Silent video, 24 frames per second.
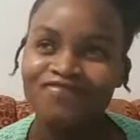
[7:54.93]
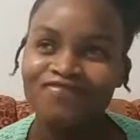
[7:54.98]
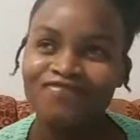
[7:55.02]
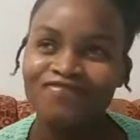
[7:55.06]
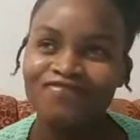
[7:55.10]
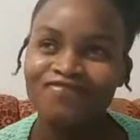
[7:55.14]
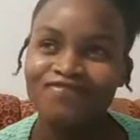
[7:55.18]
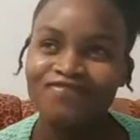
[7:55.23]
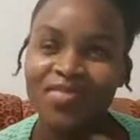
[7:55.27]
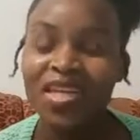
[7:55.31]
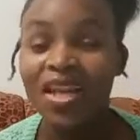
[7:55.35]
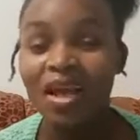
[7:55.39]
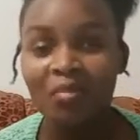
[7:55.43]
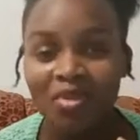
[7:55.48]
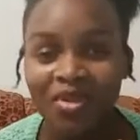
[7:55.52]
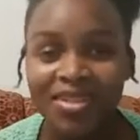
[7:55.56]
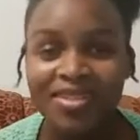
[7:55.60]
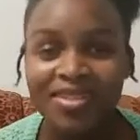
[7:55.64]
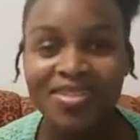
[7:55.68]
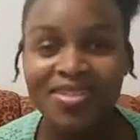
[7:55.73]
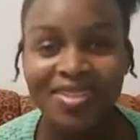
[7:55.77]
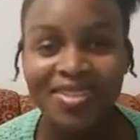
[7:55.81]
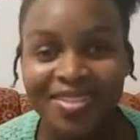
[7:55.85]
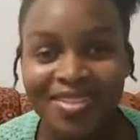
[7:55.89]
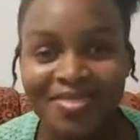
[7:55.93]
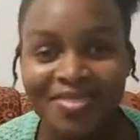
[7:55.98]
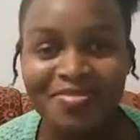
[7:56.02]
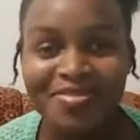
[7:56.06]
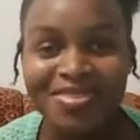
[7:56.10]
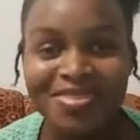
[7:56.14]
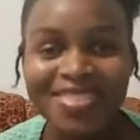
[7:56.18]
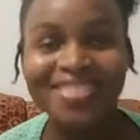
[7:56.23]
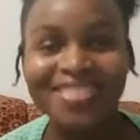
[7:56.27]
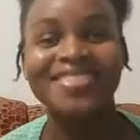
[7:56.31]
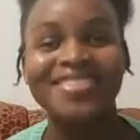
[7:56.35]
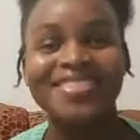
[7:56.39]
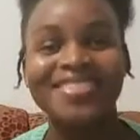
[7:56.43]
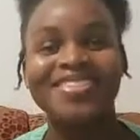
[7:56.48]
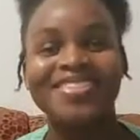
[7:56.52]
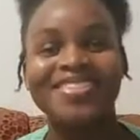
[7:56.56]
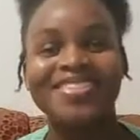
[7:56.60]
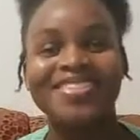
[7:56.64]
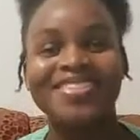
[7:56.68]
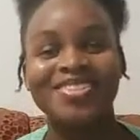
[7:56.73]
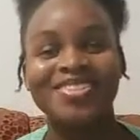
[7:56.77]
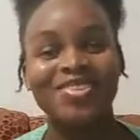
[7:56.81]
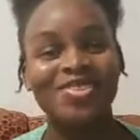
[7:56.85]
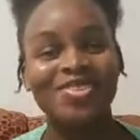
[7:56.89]
elaborate terms
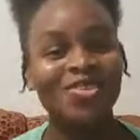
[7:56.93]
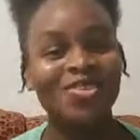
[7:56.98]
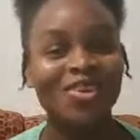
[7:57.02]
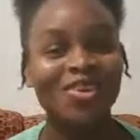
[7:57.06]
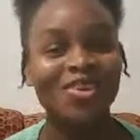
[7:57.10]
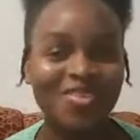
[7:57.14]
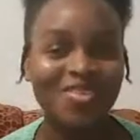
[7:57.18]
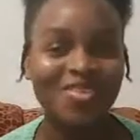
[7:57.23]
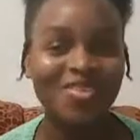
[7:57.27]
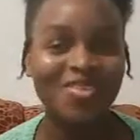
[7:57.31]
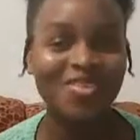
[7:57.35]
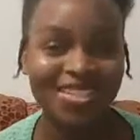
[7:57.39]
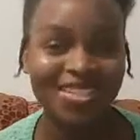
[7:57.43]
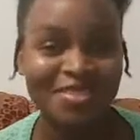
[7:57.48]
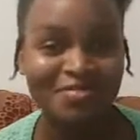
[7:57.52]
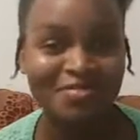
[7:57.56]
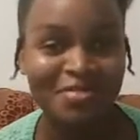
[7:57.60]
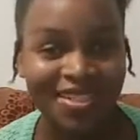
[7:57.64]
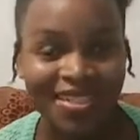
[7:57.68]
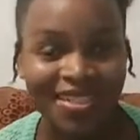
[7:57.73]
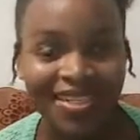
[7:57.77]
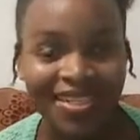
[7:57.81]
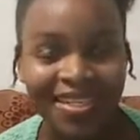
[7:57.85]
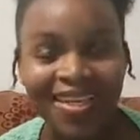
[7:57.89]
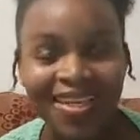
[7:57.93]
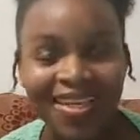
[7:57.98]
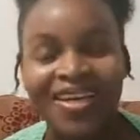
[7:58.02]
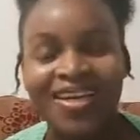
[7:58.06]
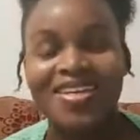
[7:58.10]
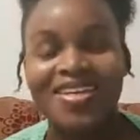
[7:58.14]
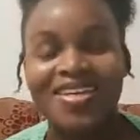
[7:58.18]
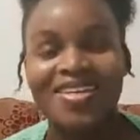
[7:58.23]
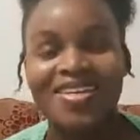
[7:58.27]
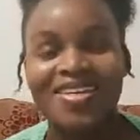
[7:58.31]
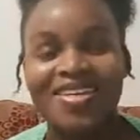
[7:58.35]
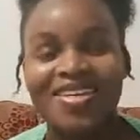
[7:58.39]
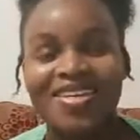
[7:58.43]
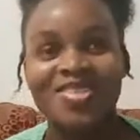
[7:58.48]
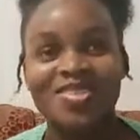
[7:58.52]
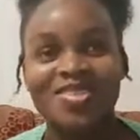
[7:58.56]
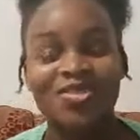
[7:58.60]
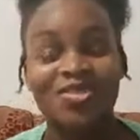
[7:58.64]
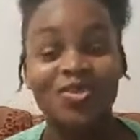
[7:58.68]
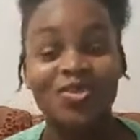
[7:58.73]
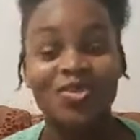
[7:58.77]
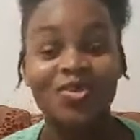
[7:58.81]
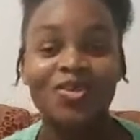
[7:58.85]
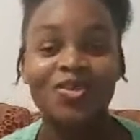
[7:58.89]
to throw off anybody.
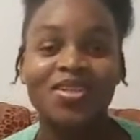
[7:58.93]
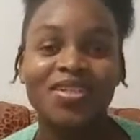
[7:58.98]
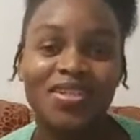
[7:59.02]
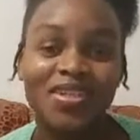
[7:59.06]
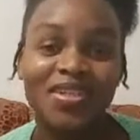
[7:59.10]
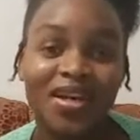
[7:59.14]
So